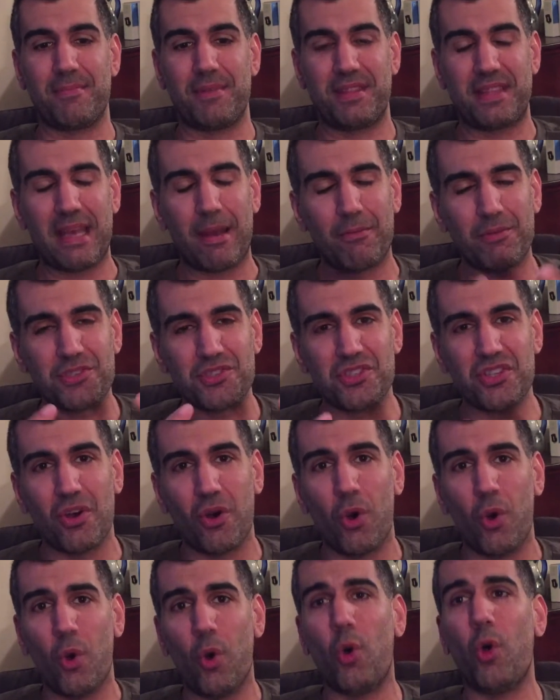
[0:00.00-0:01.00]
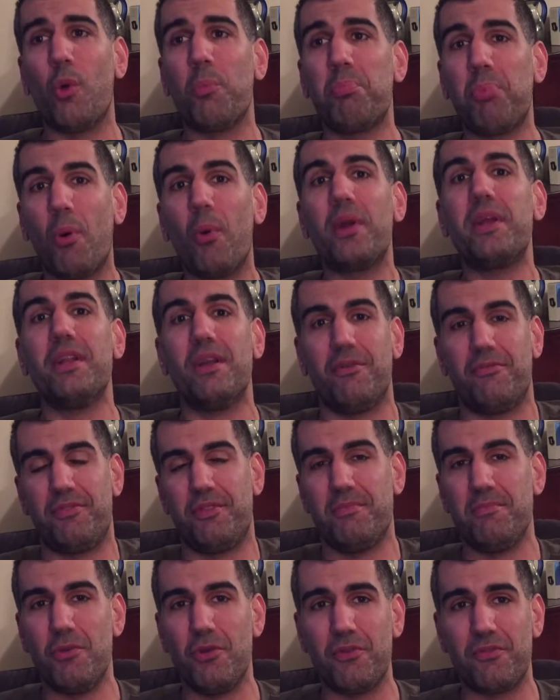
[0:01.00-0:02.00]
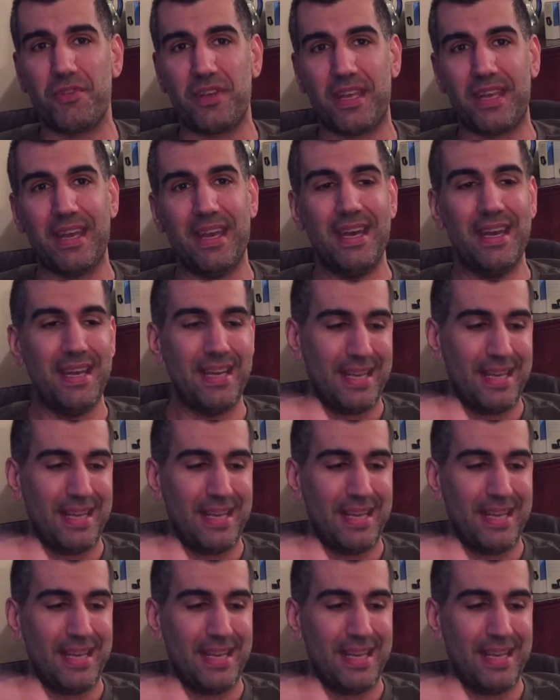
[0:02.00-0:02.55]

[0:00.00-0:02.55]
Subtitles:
but that was the whole point of the movie.